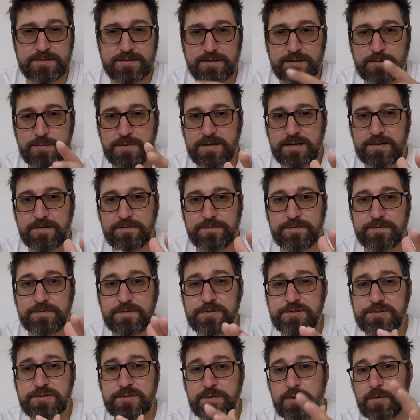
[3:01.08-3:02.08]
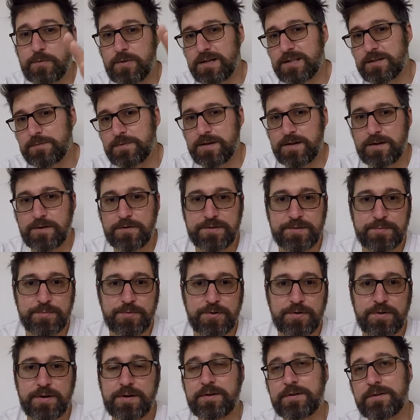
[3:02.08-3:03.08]
a little bit of confusion about whether we own the
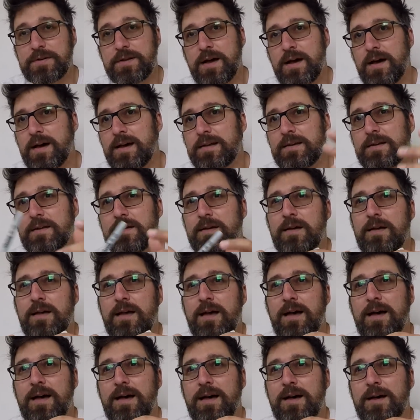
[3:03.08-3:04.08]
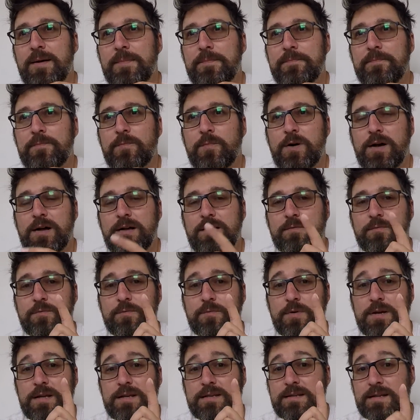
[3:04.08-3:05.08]
mooring or not. Well,
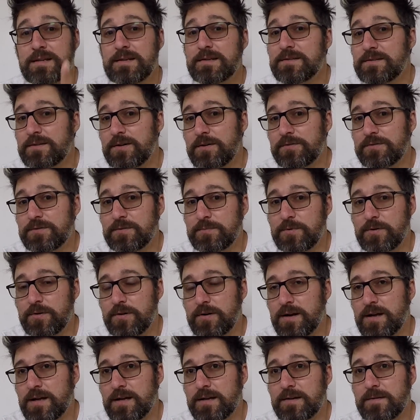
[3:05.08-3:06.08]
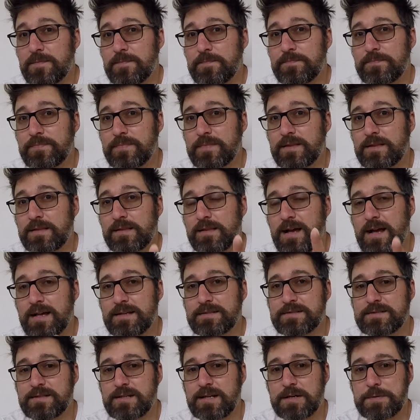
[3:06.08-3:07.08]
we didn't own the mooring
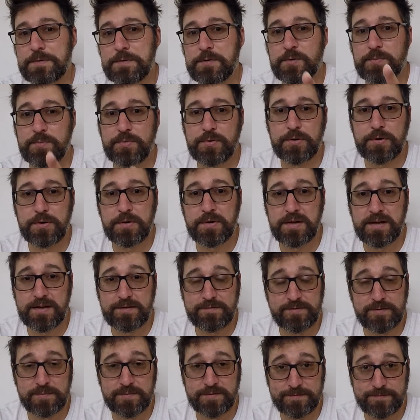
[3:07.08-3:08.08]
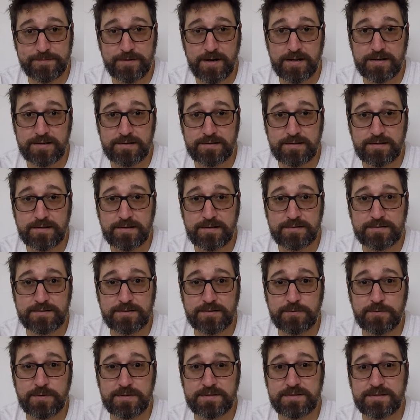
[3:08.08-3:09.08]
last year. We were borrowing it from a friend,
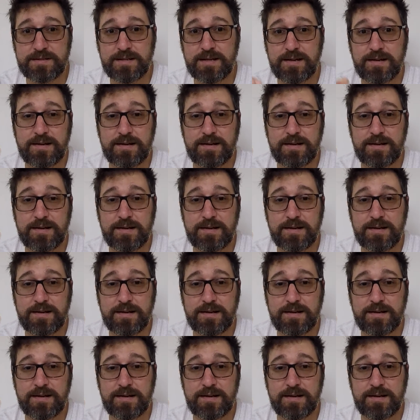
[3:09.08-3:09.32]
so it wasn't